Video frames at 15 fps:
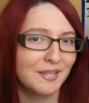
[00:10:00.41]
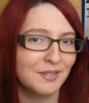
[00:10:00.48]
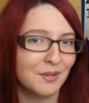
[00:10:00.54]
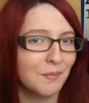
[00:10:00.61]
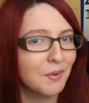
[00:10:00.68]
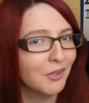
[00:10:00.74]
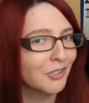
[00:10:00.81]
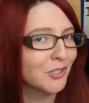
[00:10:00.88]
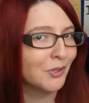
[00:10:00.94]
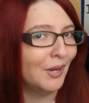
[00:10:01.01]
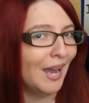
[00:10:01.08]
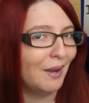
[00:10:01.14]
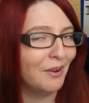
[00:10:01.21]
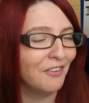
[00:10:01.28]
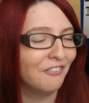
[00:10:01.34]
so I'm not
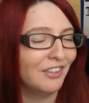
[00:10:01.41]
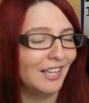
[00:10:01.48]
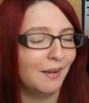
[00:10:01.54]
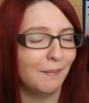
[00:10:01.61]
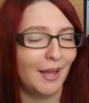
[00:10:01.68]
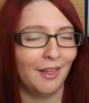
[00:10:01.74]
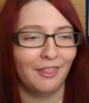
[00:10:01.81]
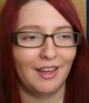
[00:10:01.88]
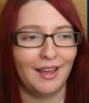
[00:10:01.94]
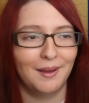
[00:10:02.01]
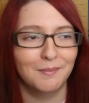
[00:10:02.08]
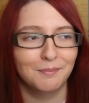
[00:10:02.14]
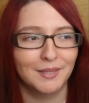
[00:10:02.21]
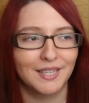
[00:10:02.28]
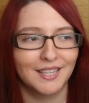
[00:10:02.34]
sure how I feel about that,
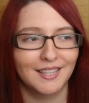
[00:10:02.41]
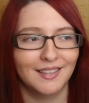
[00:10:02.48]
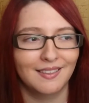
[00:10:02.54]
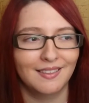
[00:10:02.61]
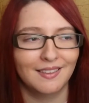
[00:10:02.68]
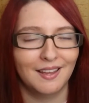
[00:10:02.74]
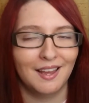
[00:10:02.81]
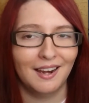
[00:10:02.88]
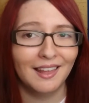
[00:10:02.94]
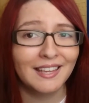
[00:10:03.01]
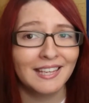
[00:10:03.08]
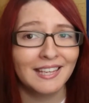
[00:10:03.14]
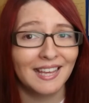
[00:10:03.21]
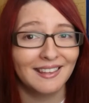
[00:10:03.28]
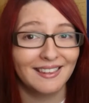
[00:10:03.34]
because I
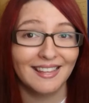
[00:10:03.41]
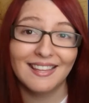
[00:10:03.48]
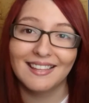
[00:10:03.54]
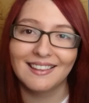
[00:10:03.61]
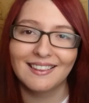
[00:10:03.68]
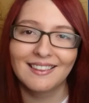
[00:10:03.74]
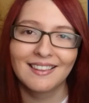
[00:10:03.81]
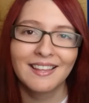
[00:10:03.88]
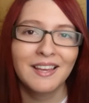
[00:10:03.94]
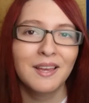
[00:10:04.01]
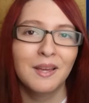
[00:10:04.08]
it as is,